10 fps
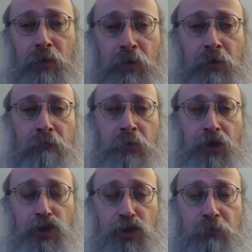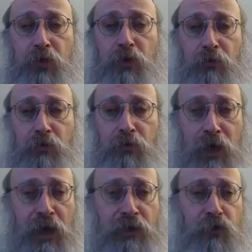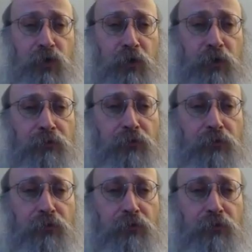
may she be a good advocate